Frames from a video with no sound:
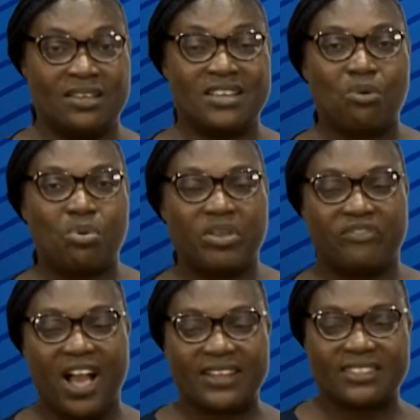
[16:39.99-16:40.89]
There will be
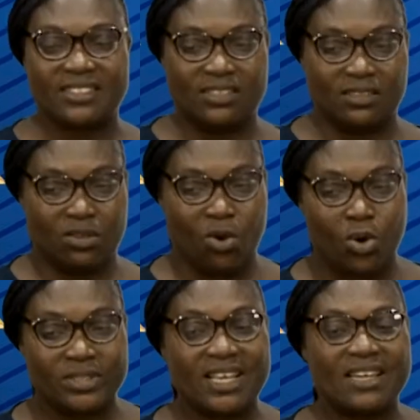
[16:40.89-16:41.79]
fighting
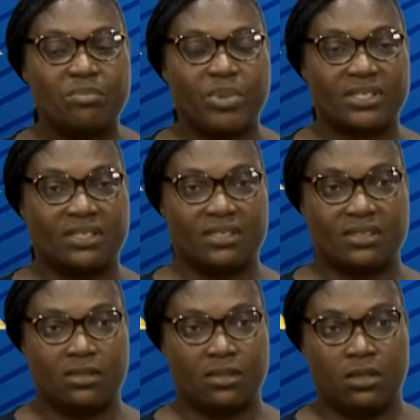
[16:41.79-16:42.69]
on a daily basis